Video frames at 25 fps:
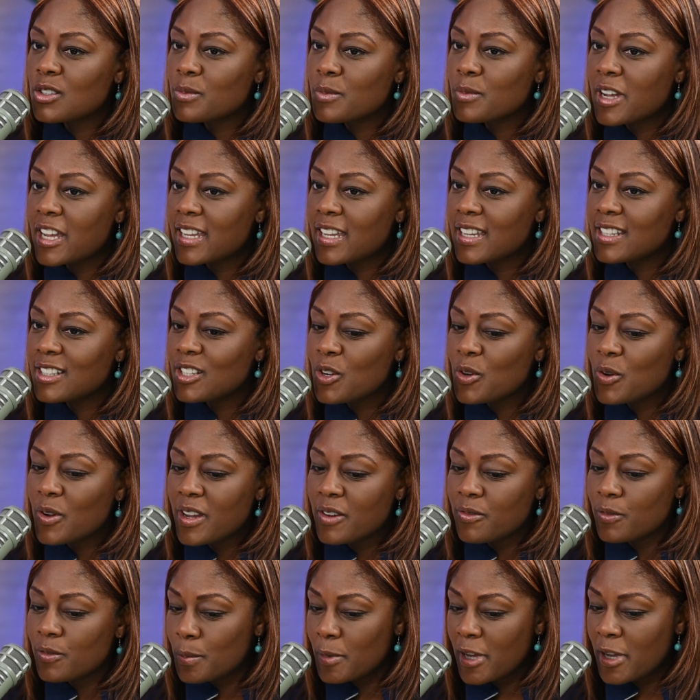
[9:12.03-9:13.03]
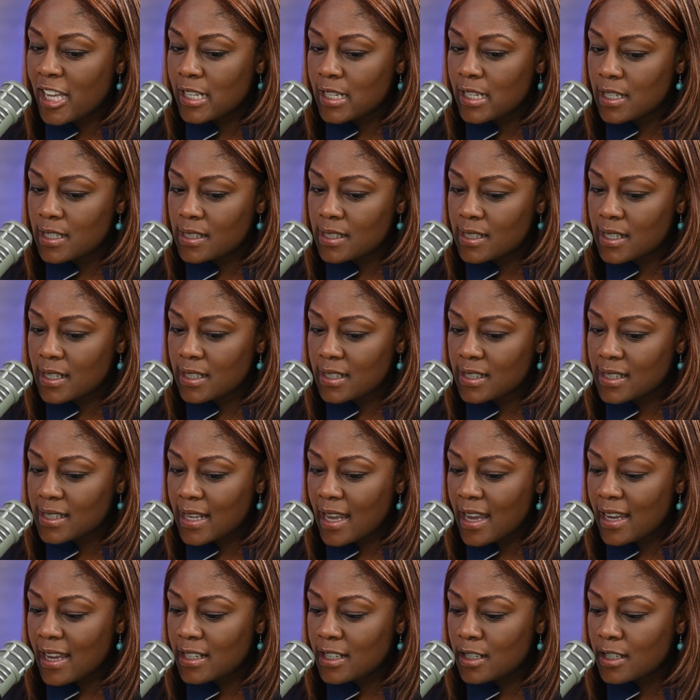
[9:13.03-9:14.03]
Mike. I know everybody's
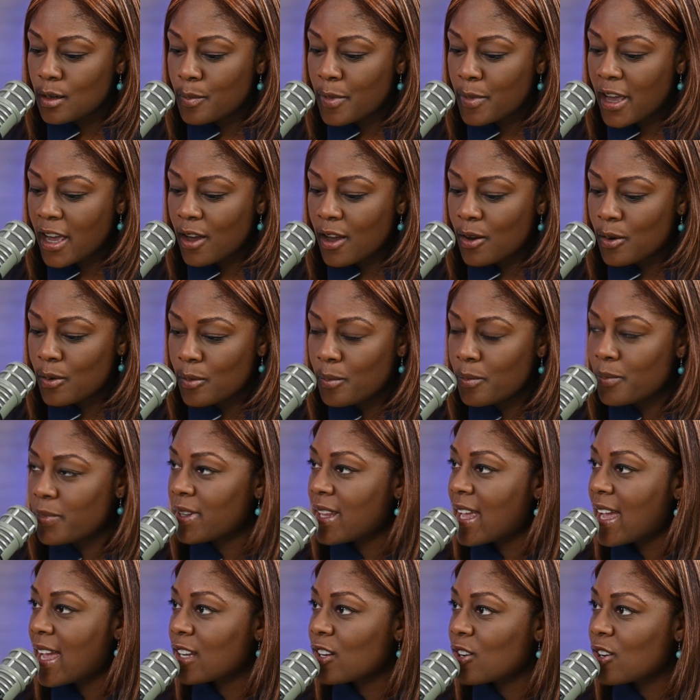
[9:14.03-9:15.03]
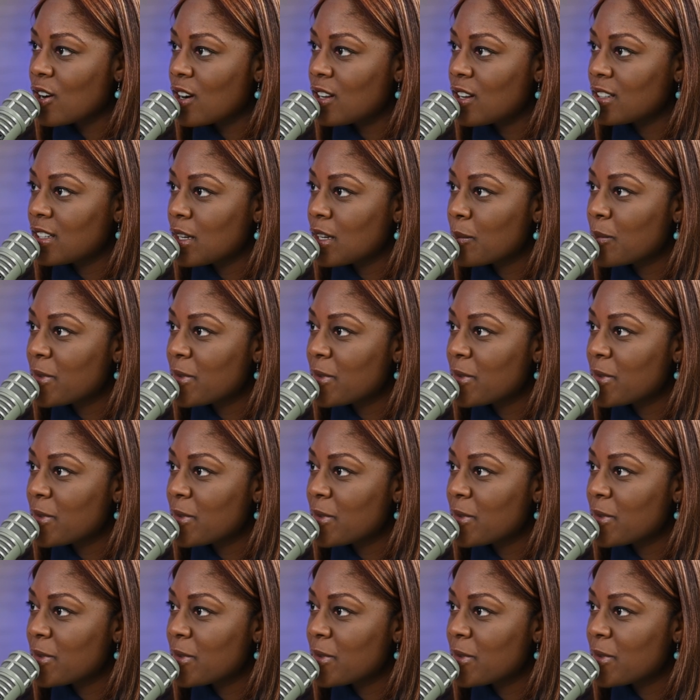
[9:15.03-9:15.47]
excited about black garlic,